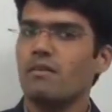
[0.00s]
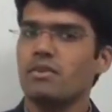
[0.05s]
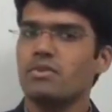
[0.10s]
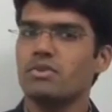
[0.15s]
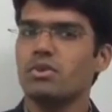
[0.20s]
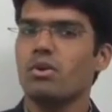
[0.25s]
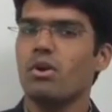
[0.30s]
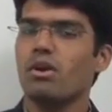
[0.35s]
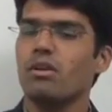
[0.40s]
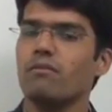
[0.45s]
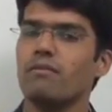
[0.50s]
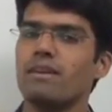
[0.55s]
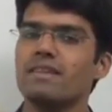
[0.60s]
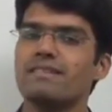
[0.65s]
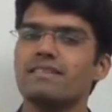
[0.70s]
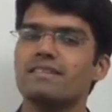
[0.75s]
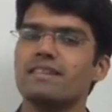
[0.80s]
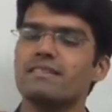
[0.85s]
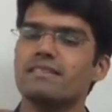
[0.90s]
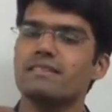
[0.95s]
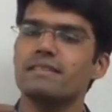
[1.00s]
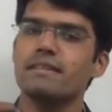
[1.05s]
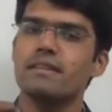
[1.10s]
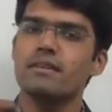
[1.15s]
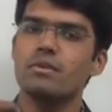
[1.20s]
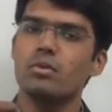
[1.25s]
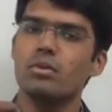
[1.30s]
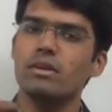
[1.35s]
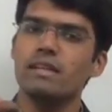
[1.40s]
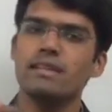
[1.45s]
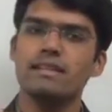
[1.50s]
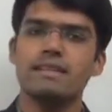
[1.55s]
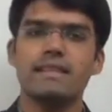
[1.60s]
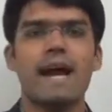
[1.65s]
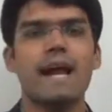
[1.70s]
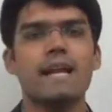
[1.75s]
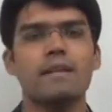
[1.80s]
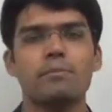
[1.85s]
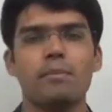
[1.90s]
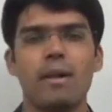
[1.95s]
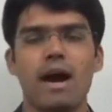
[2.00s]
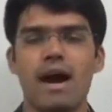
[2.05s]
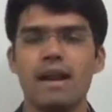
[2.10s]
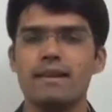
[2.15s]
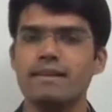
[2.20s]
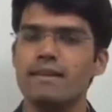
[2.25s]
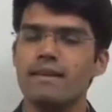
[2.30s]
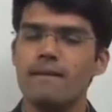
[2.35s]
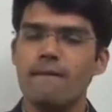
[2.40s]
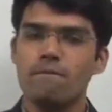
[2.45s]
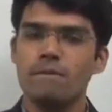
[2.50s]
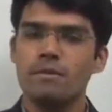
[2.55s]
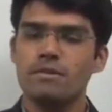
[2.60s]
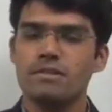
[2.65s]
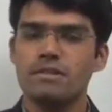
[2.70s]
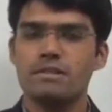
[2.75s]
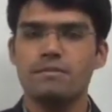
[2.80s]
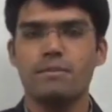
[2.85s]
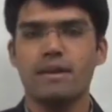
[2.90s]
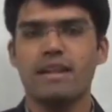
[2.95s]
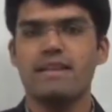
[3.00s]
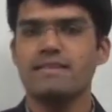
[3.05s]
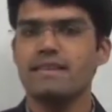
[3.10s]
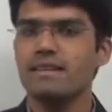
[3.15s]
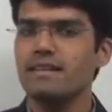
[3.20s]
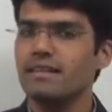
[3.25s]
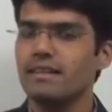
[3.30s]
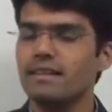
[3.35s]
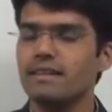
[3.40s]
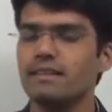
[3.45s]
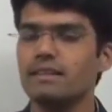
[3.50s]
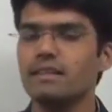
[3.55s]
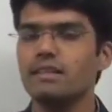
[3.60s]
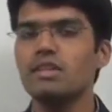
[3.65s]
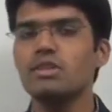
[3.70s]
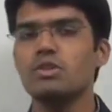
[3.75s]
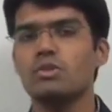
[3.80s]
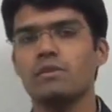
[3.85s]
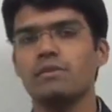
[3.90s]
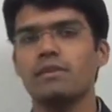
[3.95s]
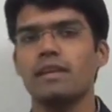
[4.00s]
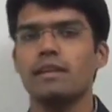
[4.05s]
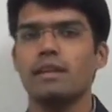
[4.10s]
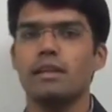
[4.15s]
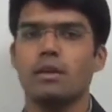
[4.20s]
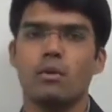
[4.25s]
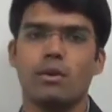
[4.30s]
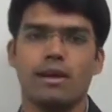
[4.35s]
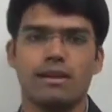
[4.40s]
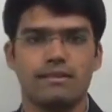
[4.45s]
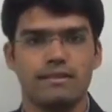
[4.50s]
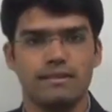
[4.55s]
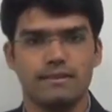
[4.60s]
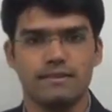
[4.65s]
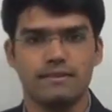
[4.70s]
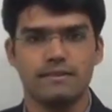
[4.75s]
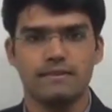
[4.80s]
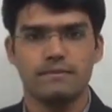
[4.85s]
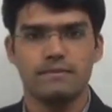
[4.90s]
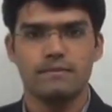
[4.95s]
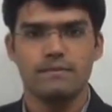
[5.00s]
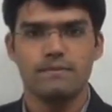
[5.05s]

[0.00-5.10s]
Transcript: we should always consider only that part which is present in each of the inequalities.